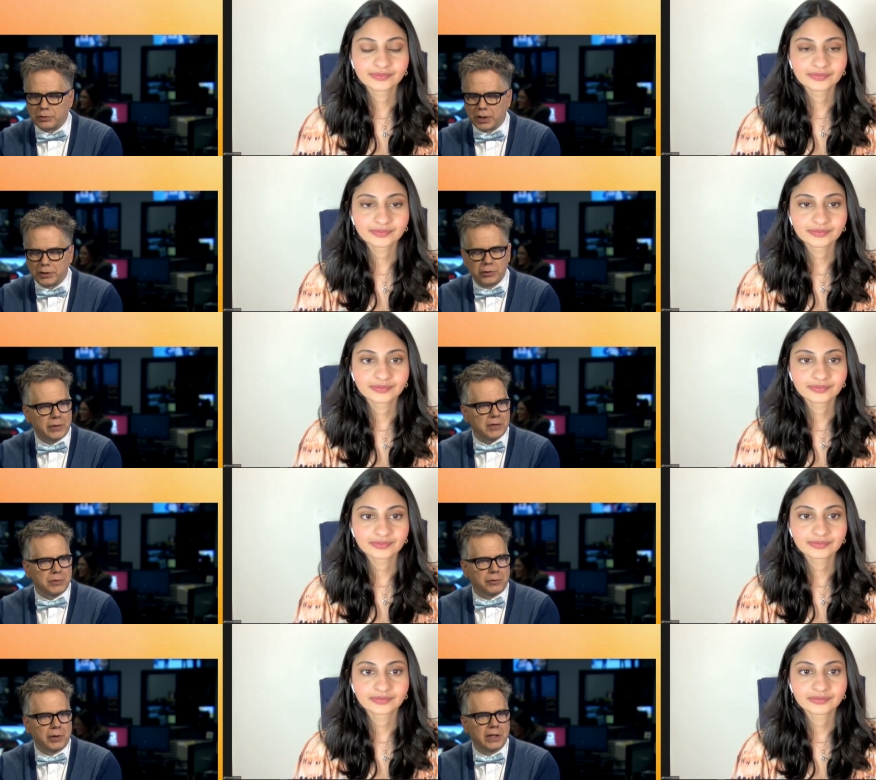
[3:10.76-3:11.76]
Speaker 1: uh,
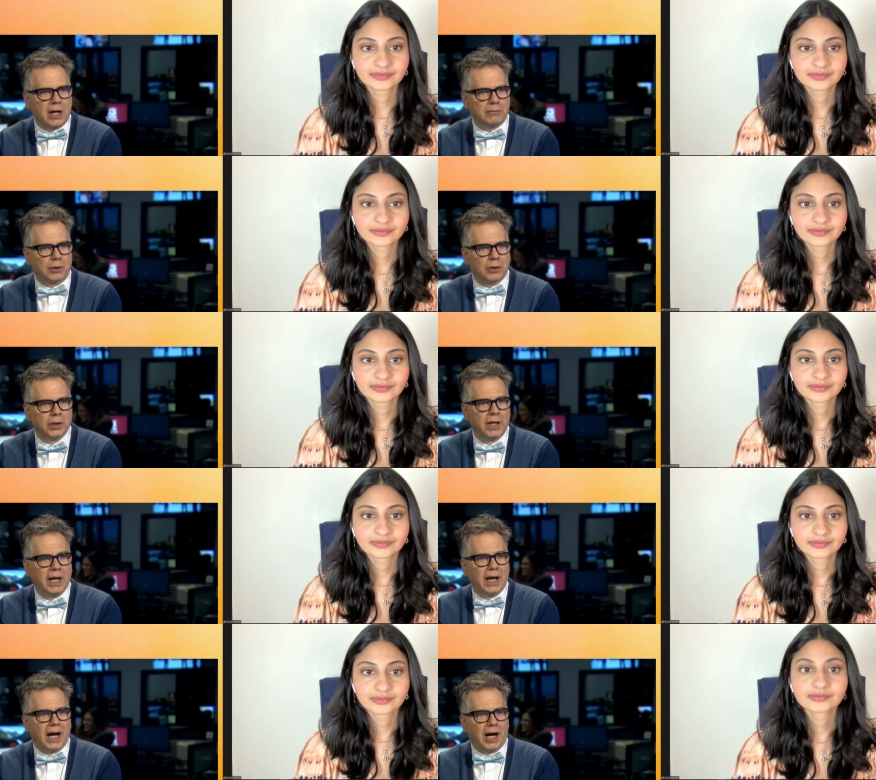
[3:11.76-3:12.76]
2003 novel.
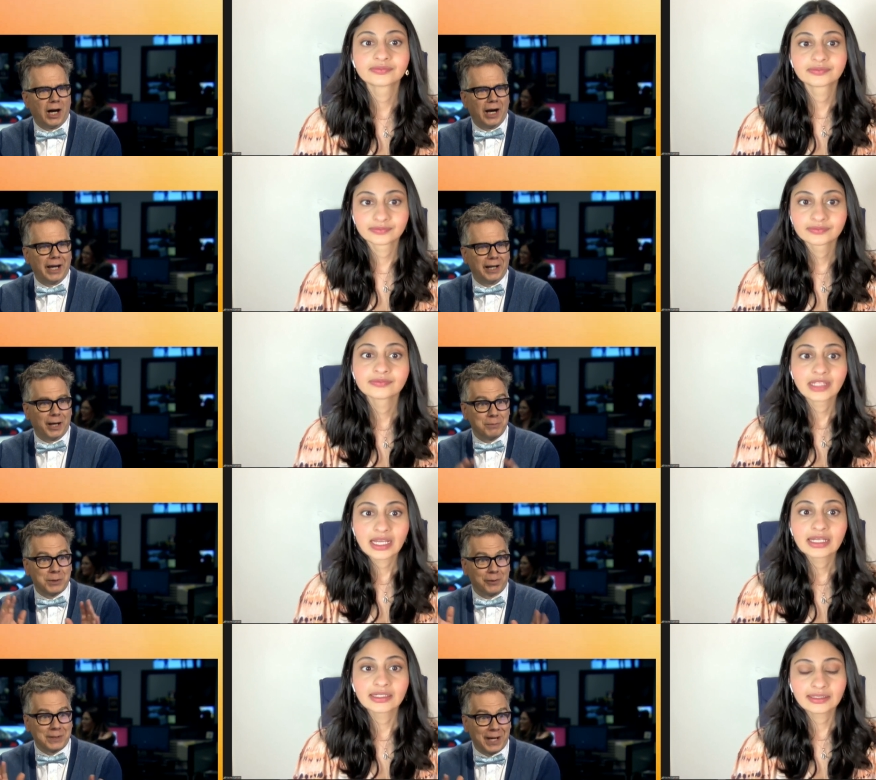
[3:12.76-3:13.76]
Uh, and I'm
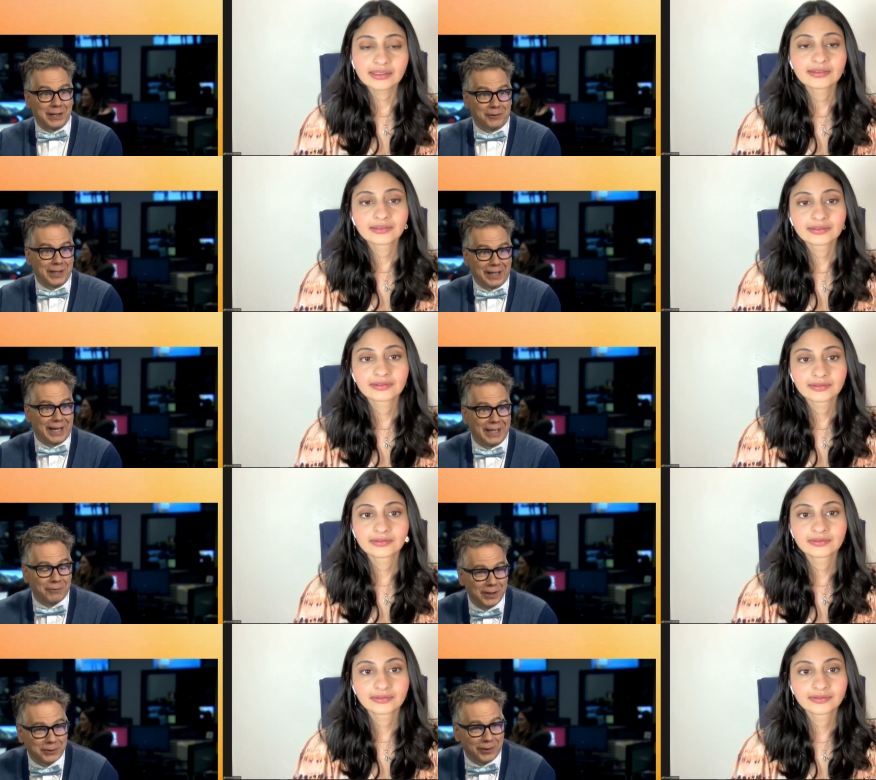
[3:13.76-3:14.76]
so excited to read it. I can't
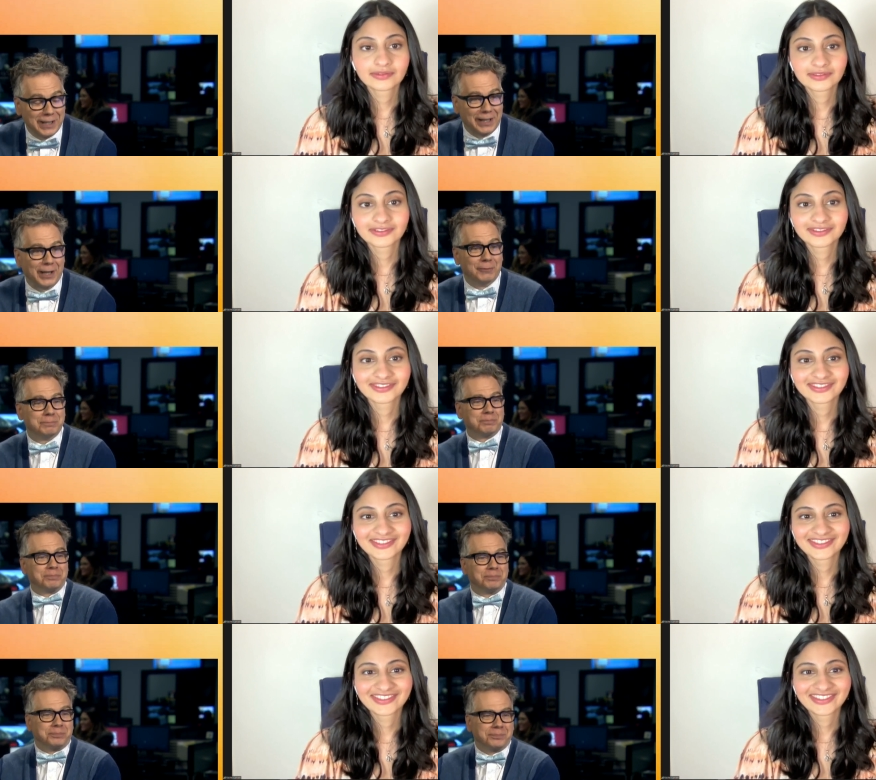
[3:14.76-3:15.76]
wait to read it now
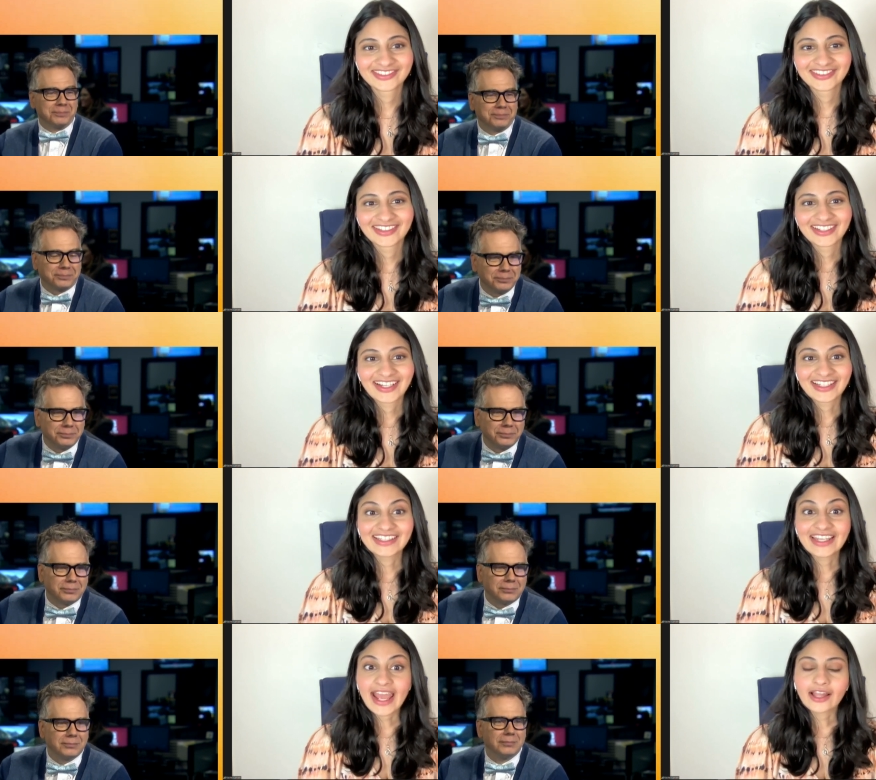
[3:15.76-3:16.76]

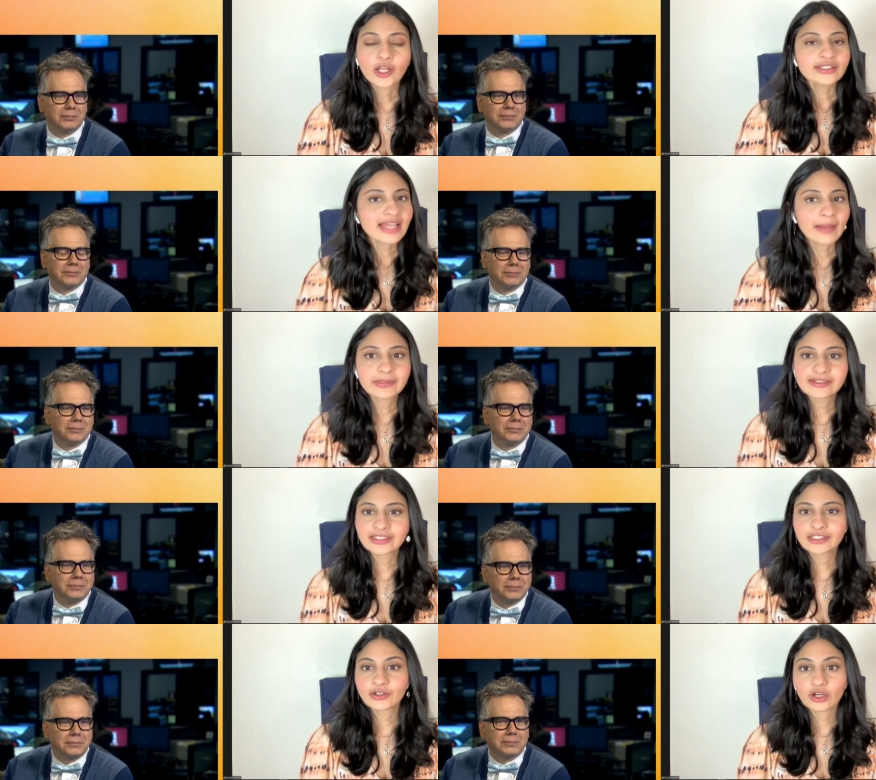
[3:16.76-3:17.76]
Speaker 2: yeah, a lot happens
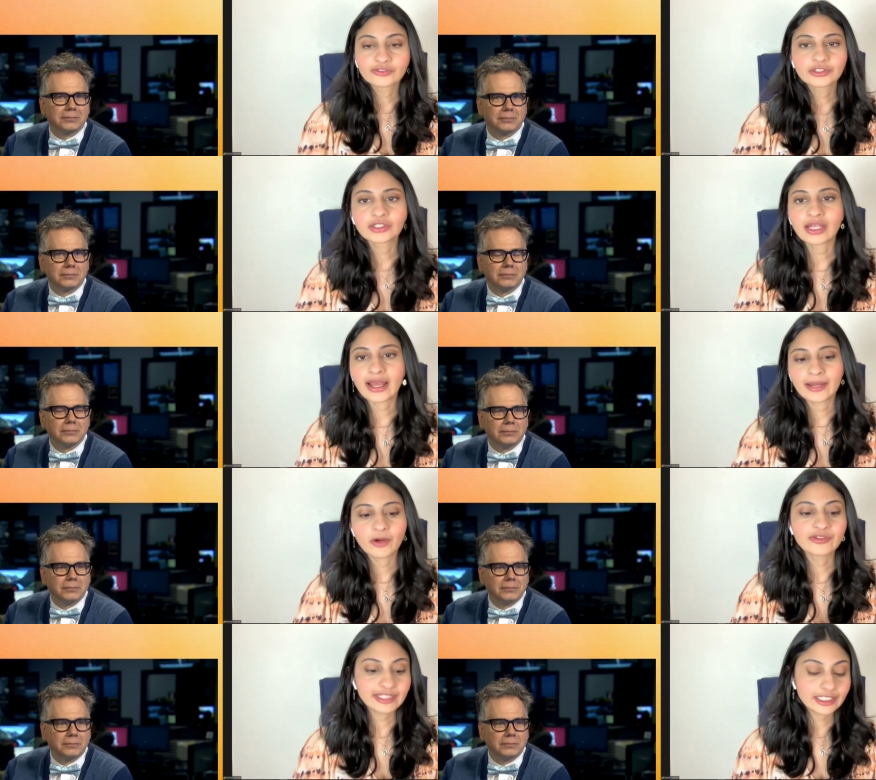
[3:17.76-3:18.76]
in the novel. Um,
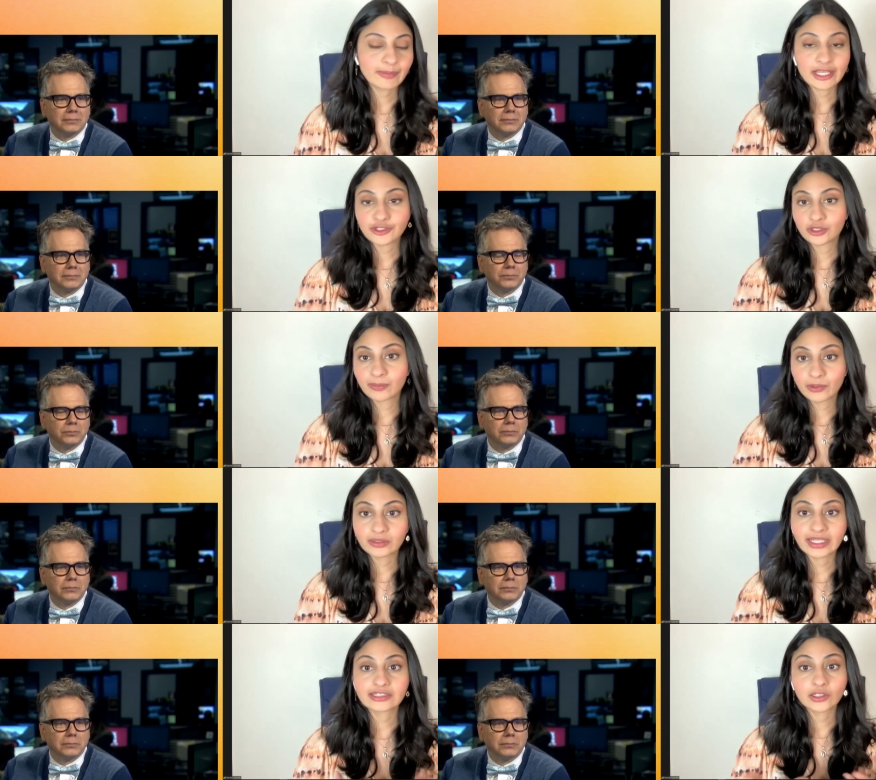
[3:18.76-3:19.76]
obviously, it's based on a
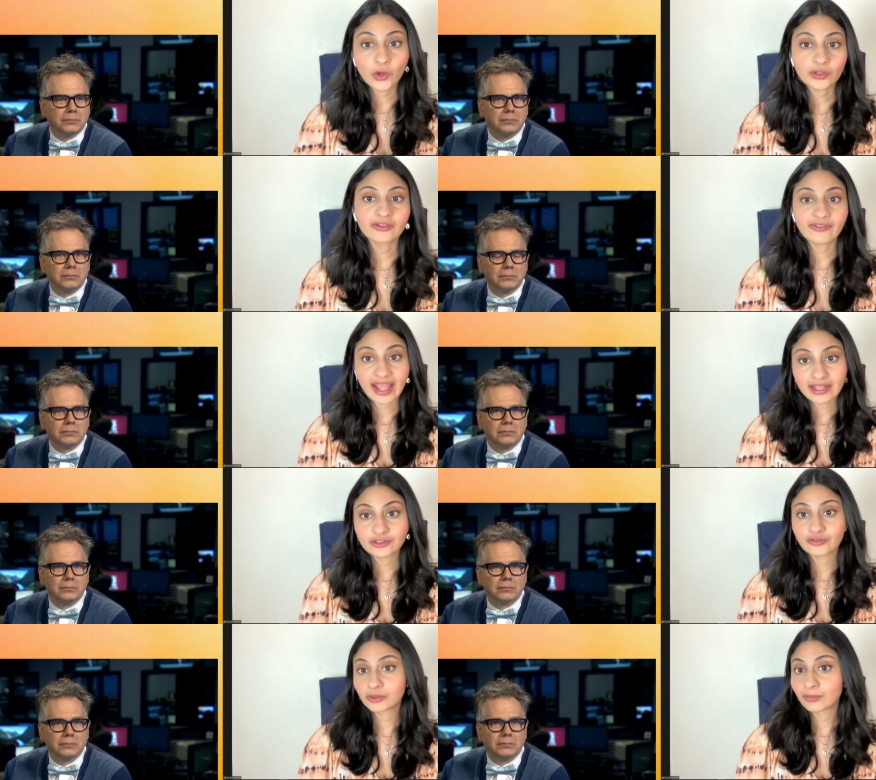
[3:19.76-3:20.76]
book. There's loyal
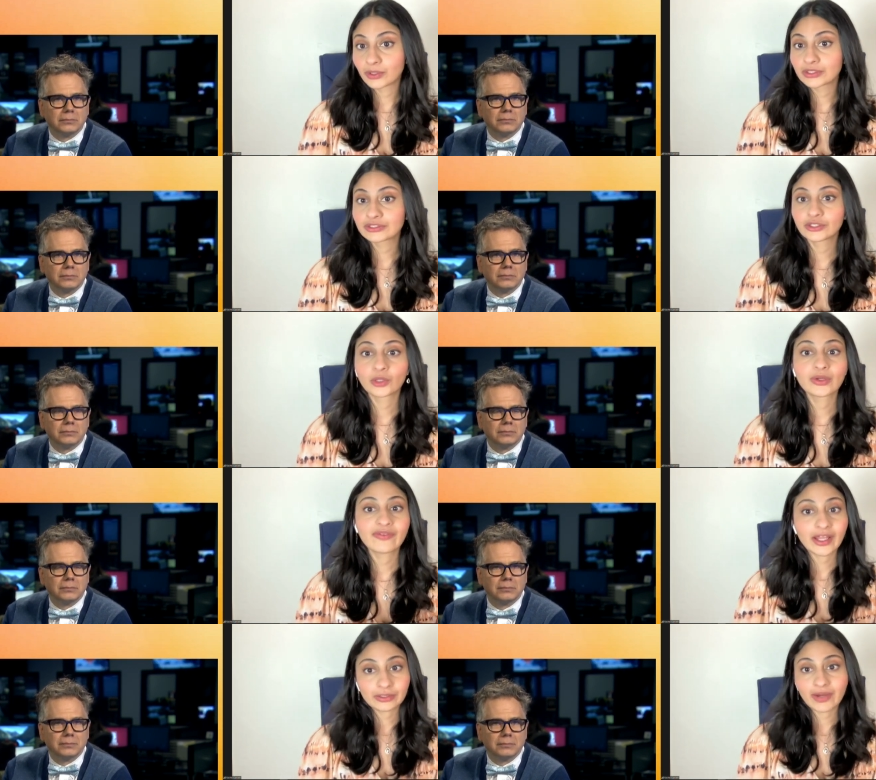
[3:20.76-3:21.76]
fans of the book, so
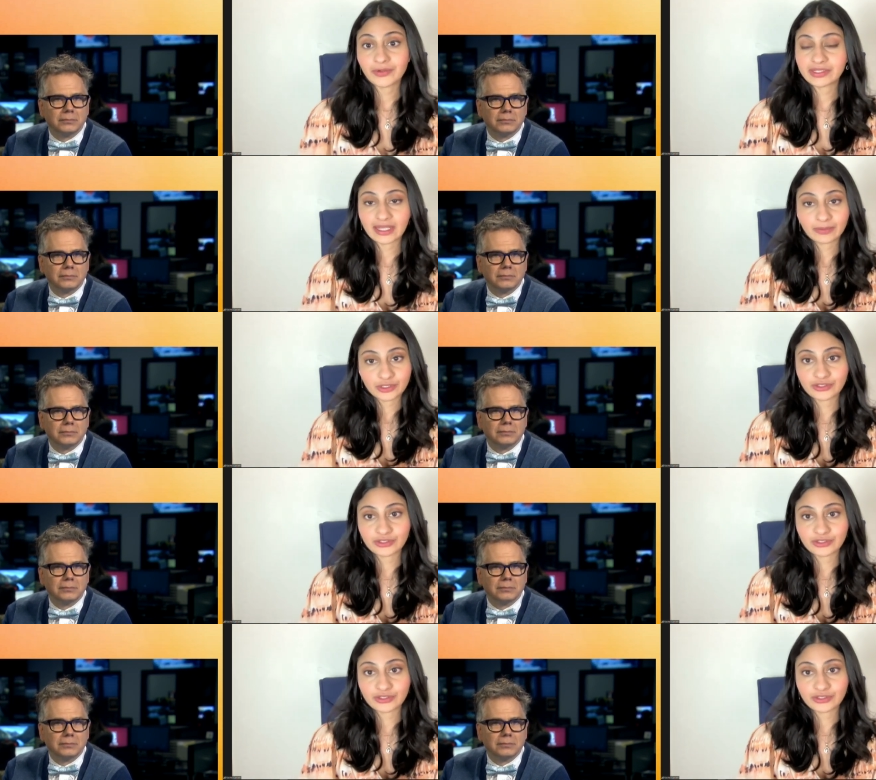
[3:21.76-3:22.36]
we've had a great reception